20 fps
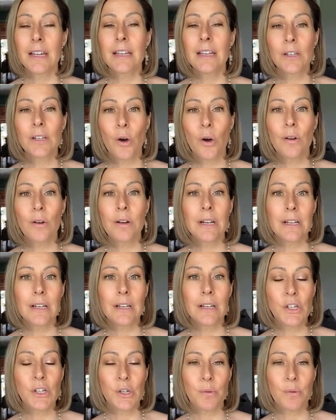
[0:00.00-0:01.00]
It's coded
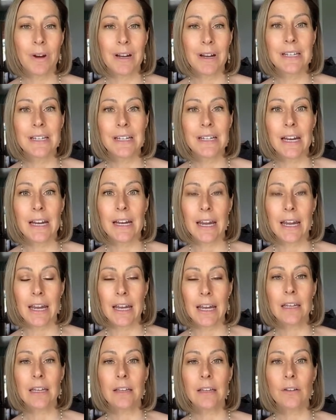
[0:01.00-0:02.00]
into our
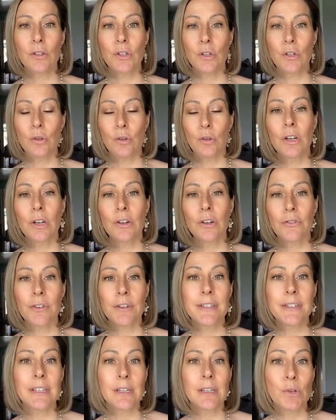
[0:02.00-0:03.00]
DNA to look yeah.
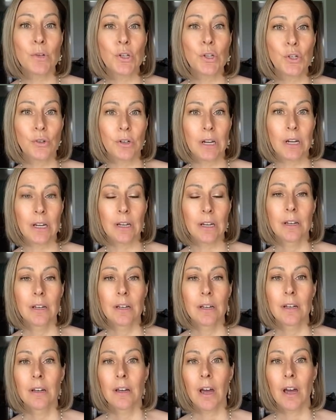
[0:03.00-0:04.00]
for symmetry.
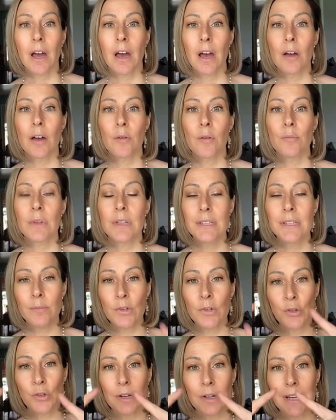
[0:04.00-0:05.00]
Um,
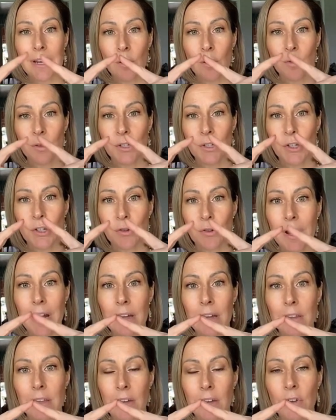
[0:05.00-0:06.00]
symmetry equals
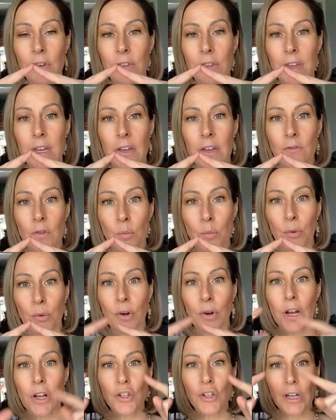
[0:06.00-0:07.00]
strength. If you think of a
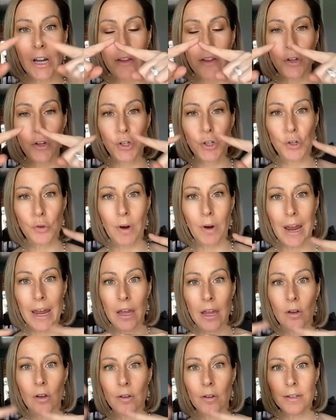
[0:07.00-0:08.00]
bridge and the
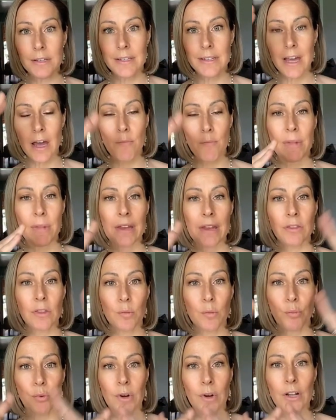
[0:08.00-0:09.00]
triangle holes that
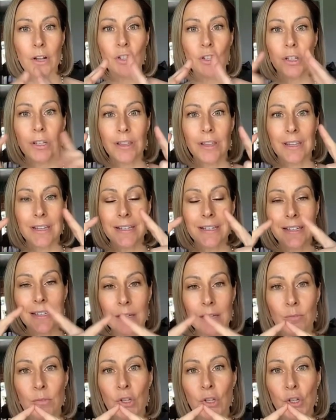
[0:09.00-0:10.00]
make the bridge, the
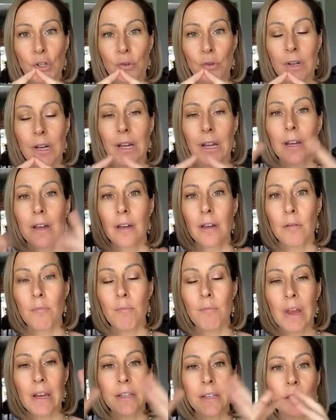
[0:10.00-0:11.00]
symmetry
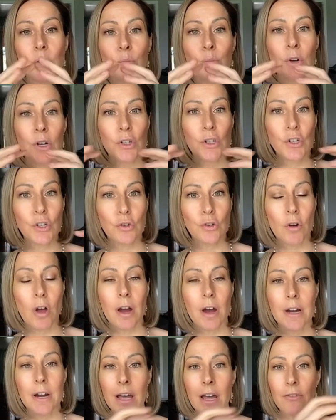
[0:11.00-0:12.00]
makes the bridge
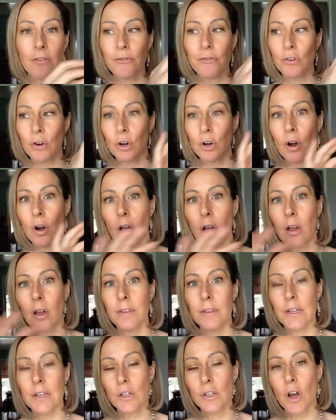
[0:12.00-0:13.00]
strong enough for
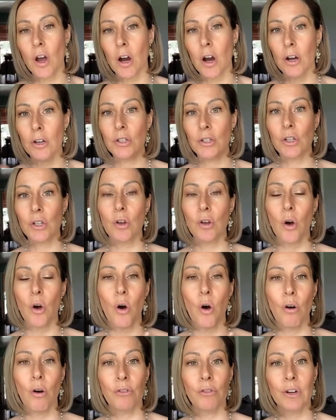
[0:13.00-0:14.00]
all these cars to
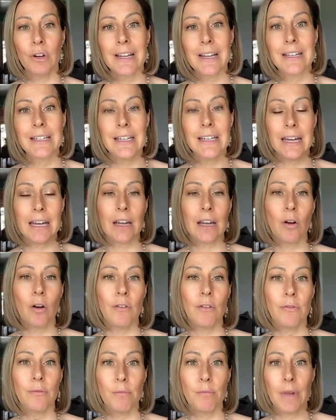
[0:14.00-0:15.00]
go over it day